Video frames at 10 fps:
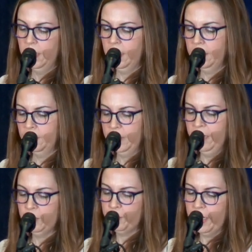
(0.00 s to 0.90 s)
Uh, we
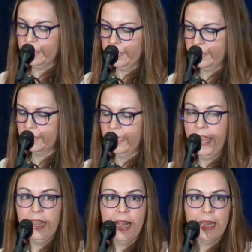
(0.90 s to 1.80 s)
have to practice
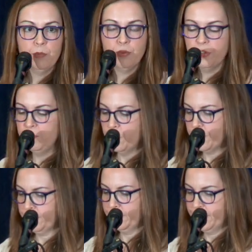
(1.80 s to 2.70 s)
AI
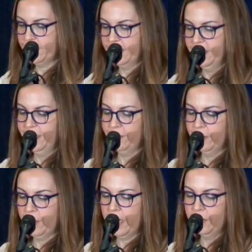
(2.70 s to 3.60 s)
pre-mortems,
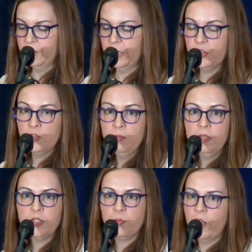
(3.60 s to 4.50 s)
right? Assume
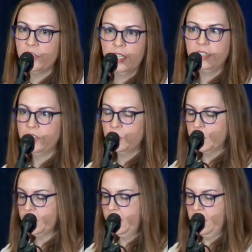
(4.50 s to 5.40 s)
this project that you're
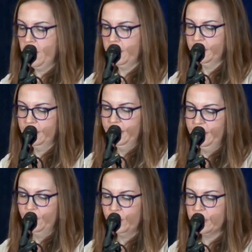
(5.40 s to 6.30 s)
working on
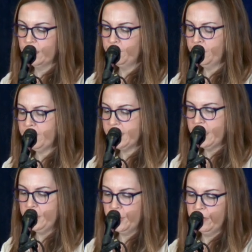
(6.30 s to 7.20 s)
or this
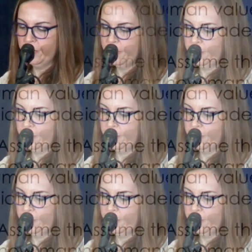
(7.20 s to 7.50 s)
implementation that